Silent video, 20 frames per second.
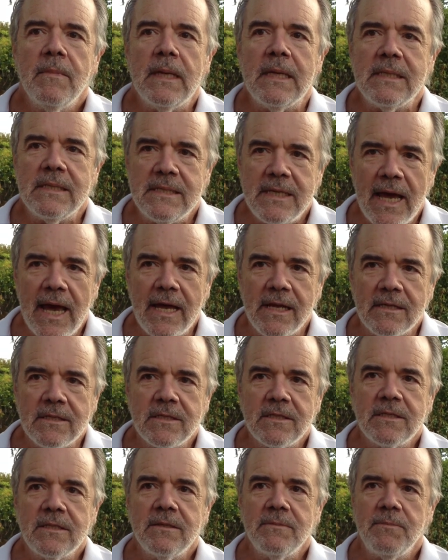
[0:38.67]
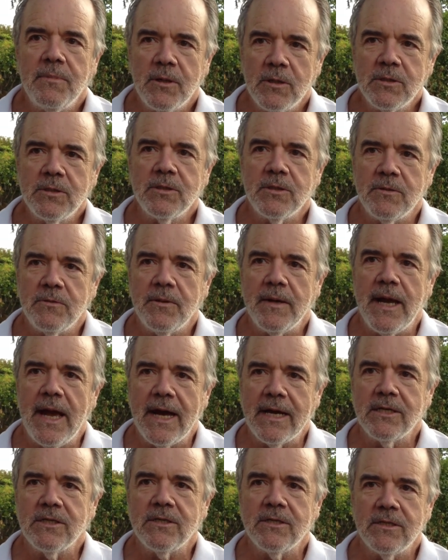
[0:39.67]
intense personal
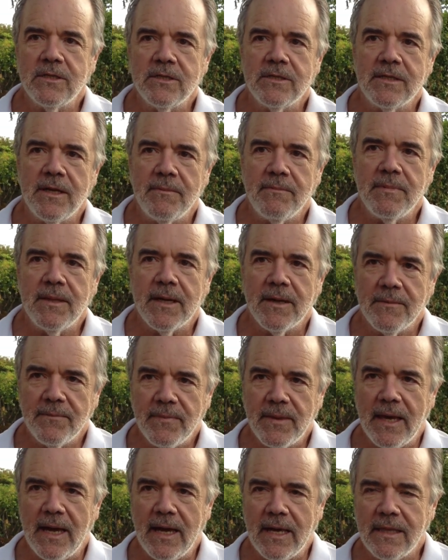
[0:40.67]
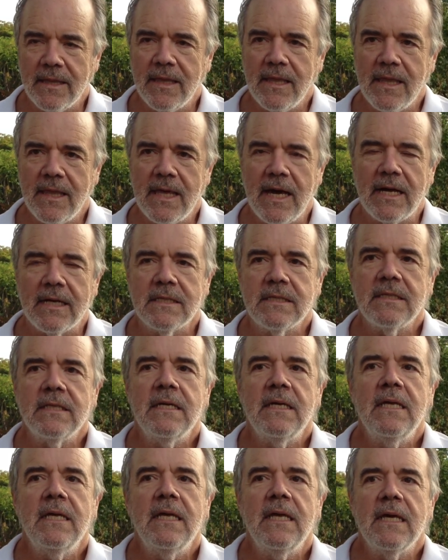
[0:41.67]
reaction to something, and that
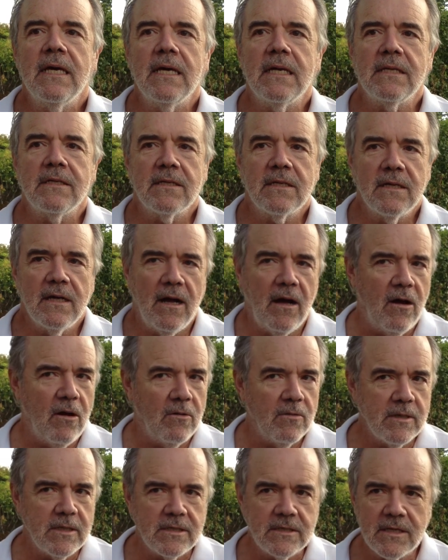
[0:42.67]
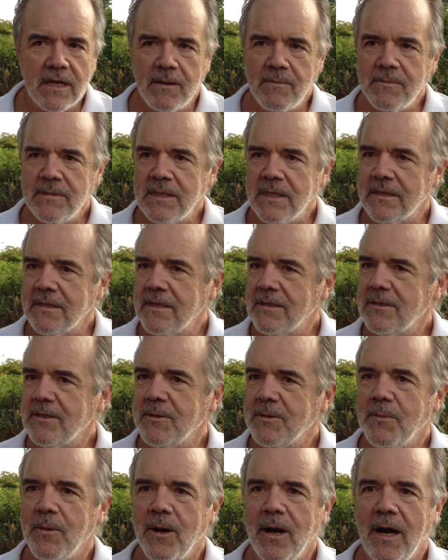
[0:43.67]
it always comes as a
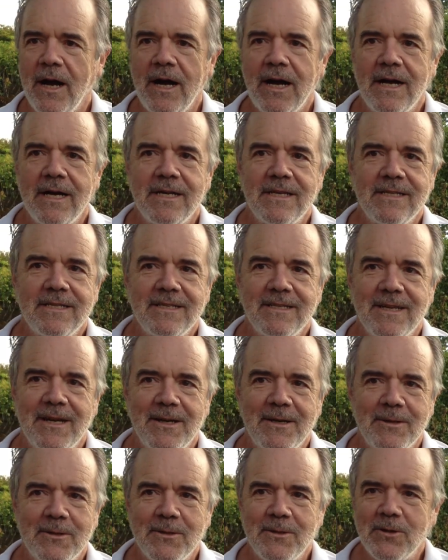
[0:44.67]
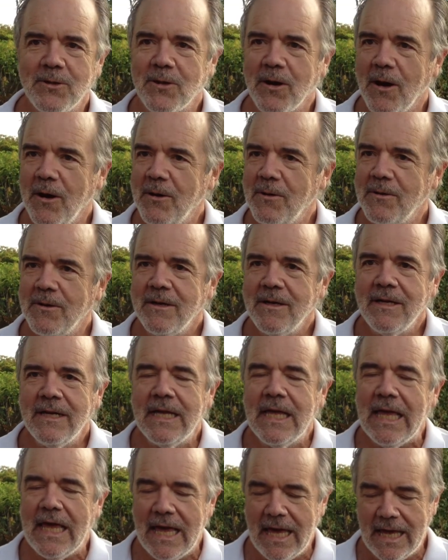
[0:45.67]
surprise, and you go,
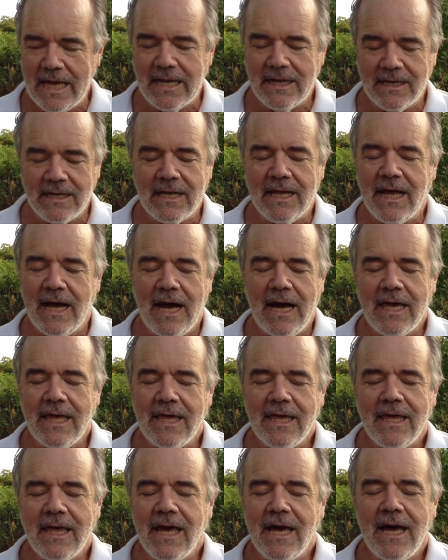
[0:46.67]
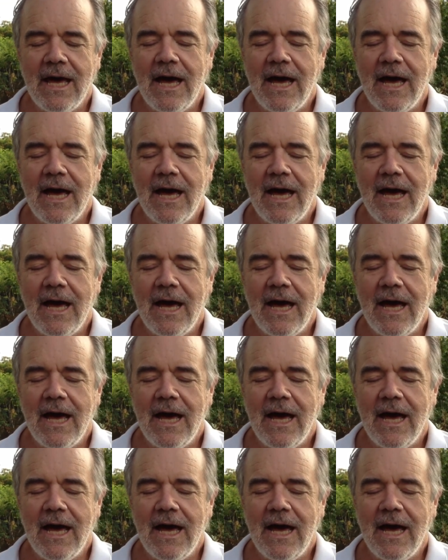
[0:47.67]
and I